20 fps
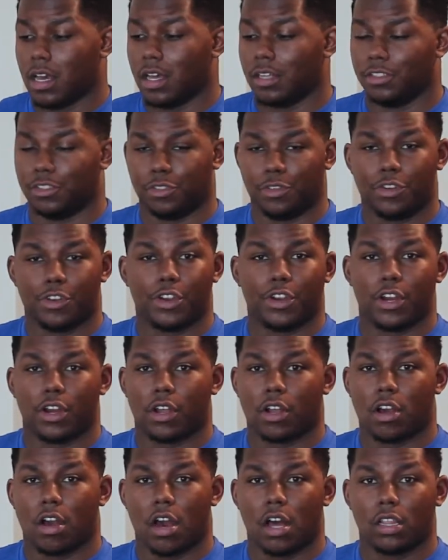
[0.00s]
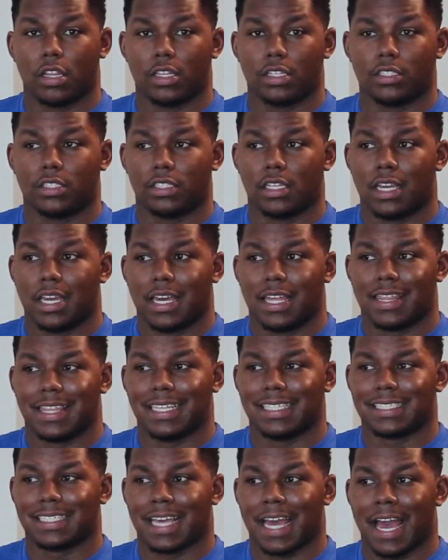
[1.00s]
junior year in college,
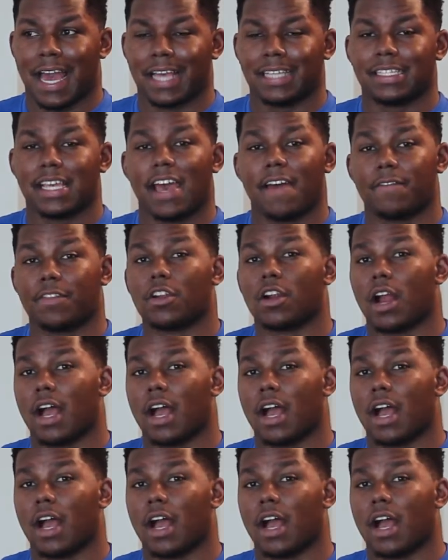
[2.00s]
these guys have their